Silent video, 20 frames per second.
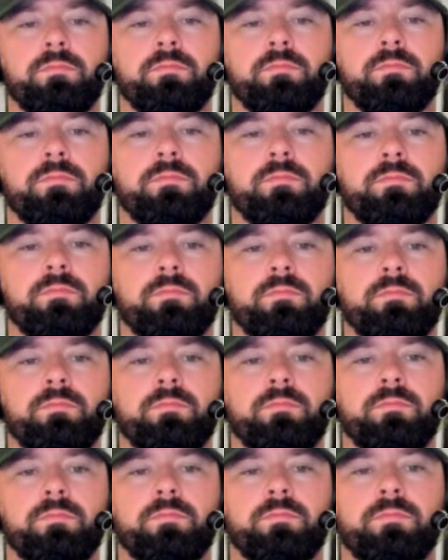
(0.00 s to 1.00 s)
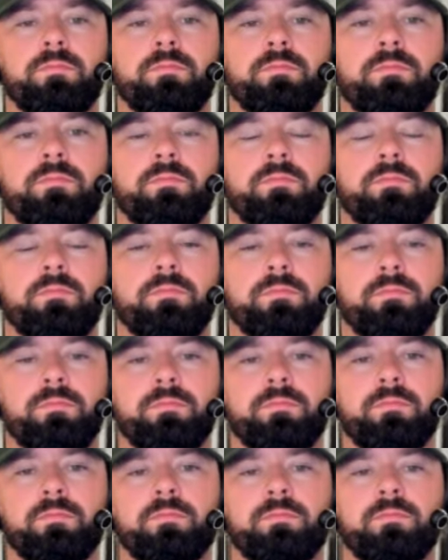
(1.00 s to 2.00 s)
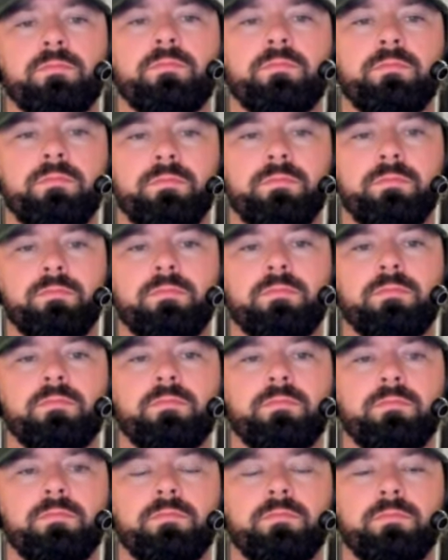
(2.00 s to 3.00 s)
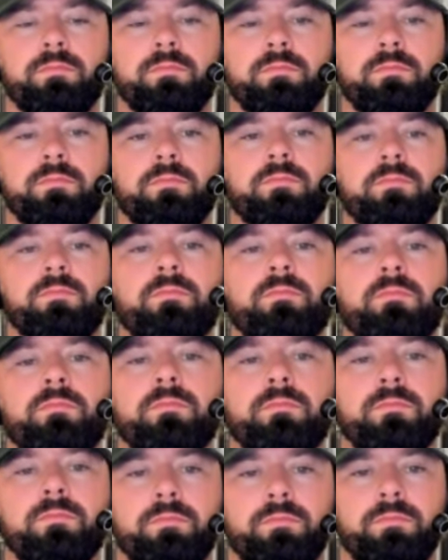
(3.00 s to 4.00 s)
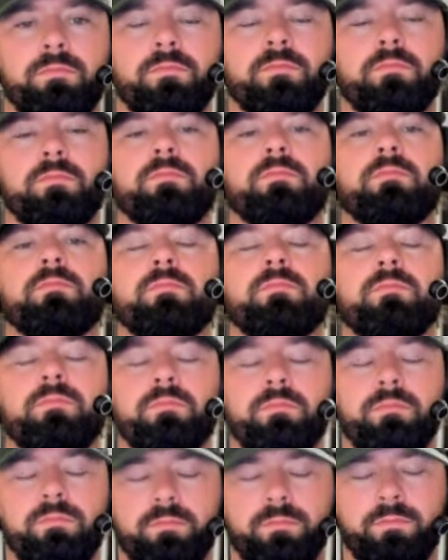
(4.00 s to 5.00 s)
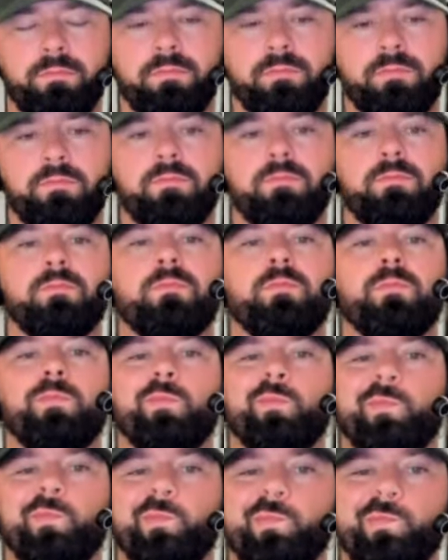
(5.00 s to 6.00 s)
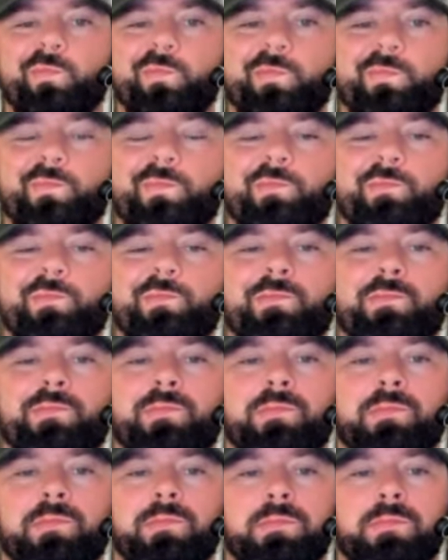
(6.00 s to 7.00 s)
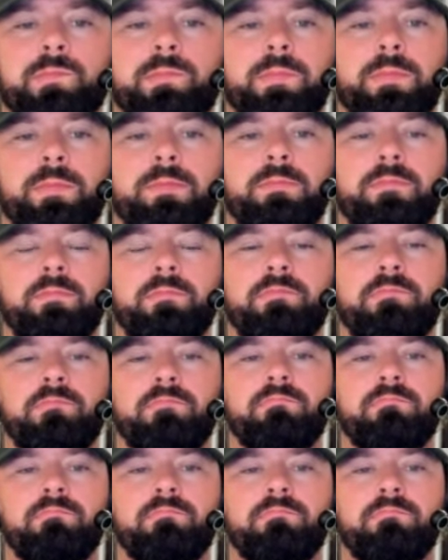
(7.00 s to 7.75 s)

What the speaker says: The person shown says nothing.